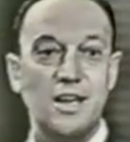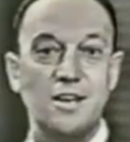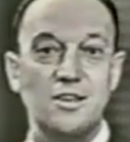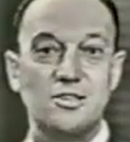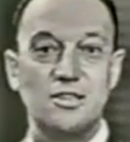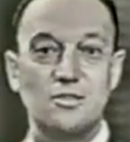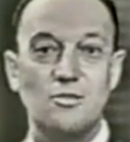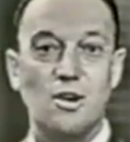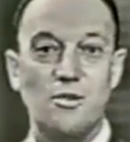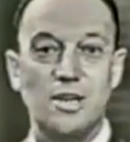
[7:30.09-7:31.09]
English is
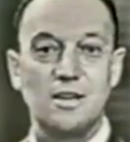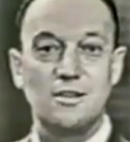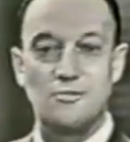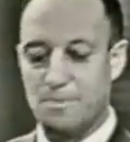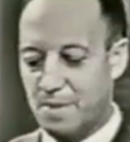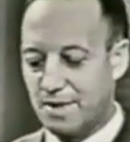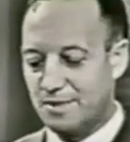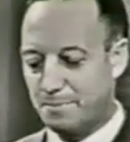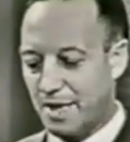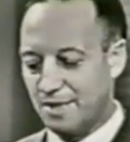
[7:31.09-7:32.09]
growing at a
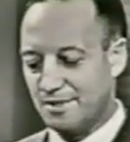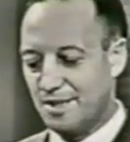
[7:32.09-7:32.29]
tremendous pace.